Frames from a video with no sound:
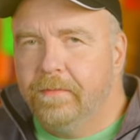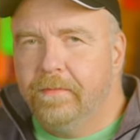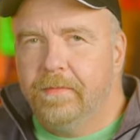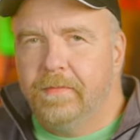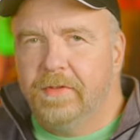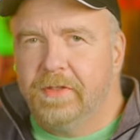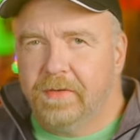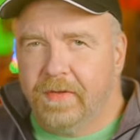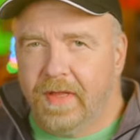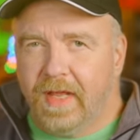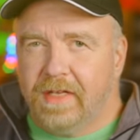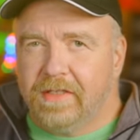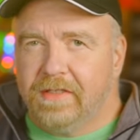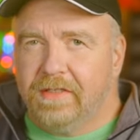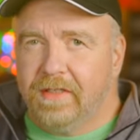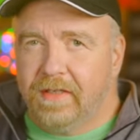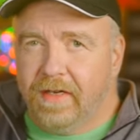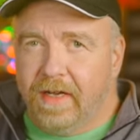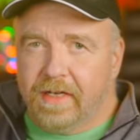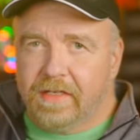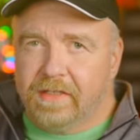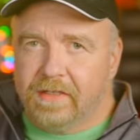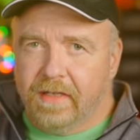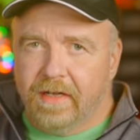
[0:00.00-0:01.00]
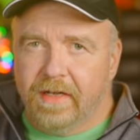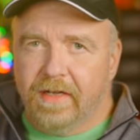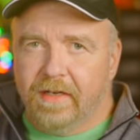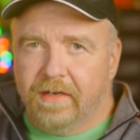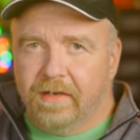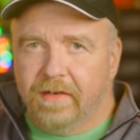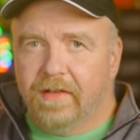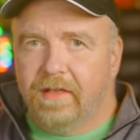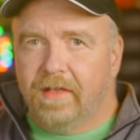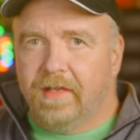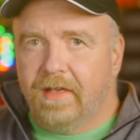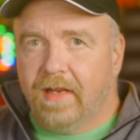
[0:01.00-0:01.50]
So that's the next line.
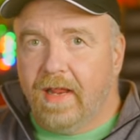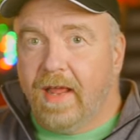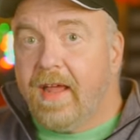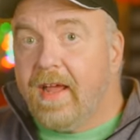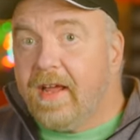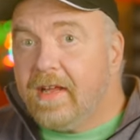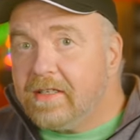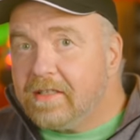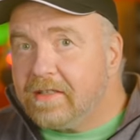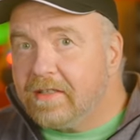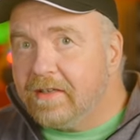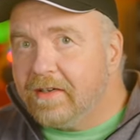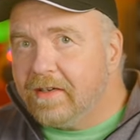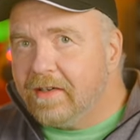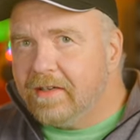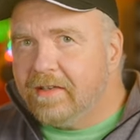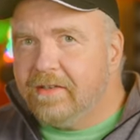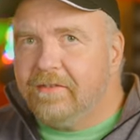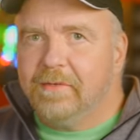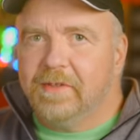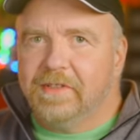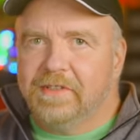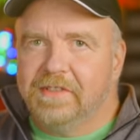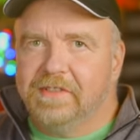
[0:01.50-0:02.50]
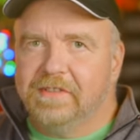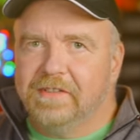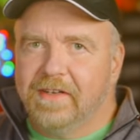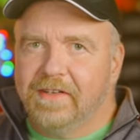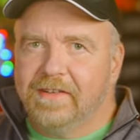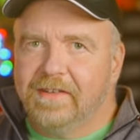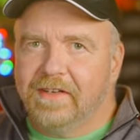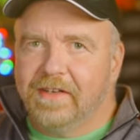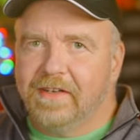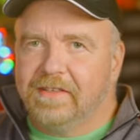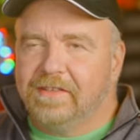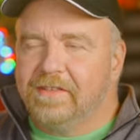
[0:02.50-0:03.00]
The last line, which is not
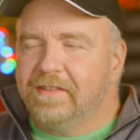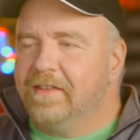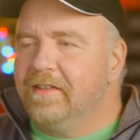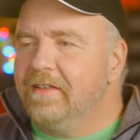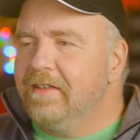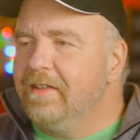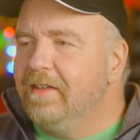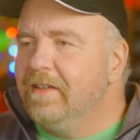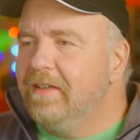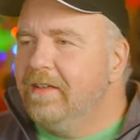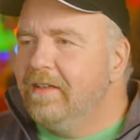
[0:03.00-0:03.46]
the next line,